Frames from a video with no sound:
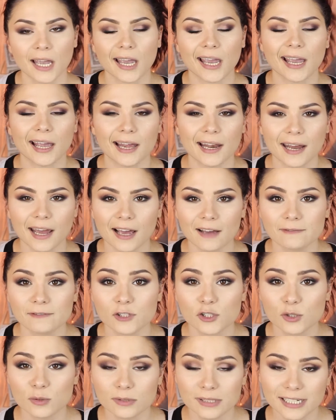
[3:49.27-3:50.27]
And I
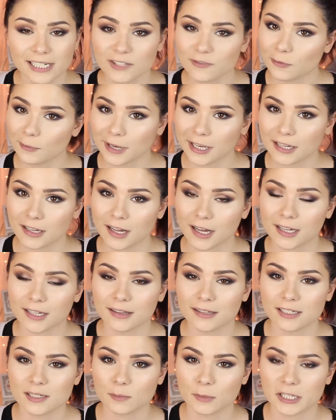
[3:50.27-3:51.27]
have two things from Inglot
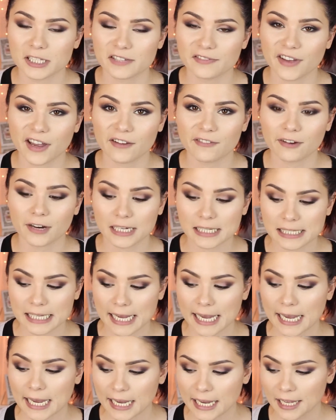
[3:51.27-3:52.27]
in this month's favorites,
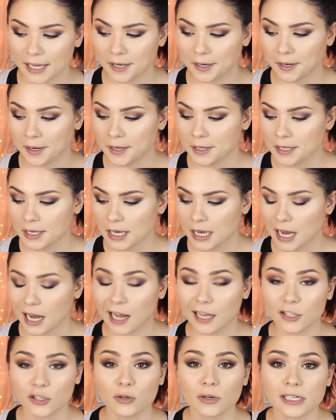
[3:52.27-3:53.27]
and
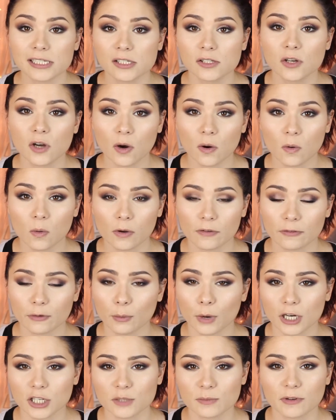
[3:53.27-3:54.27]
you guys know, if you
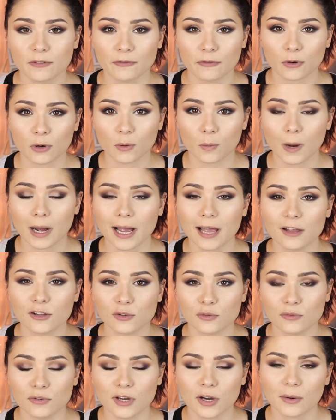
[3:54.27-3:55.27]
watch me for a while,
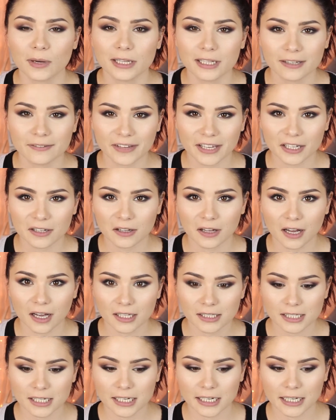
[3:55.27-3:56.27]
you know I love
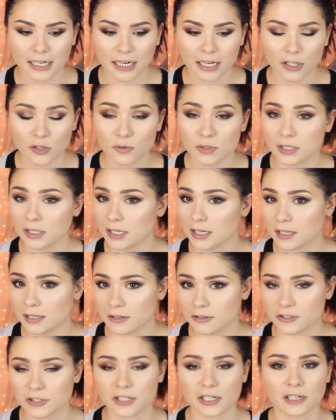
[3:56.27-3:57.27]
Inglot, and I use a lot of
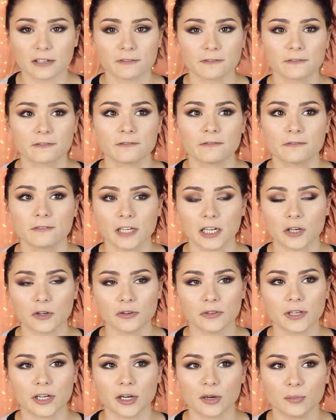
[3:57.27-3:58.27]
their stuff here
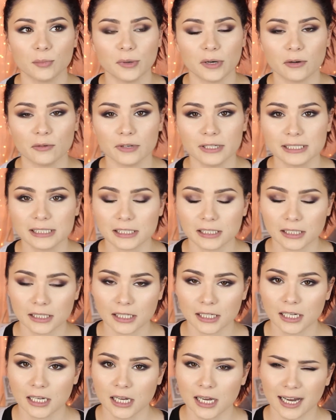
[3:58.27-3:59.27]
and there, but
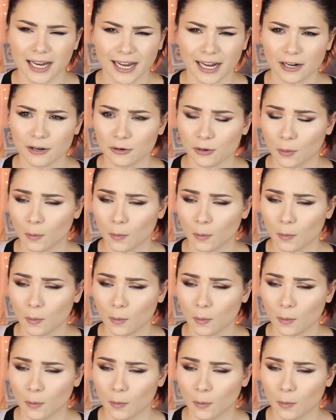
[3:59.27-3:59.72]
recently, I don't know